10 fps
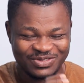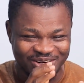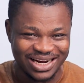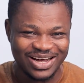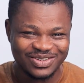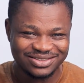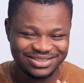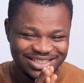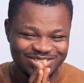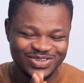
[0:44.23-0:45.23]
For now,
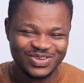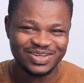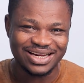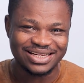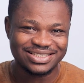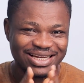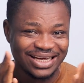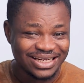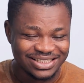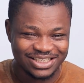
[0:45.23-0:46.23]
just know that
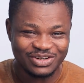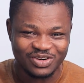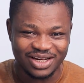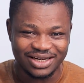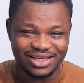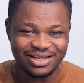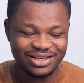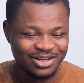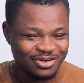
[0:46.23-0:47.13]
generally,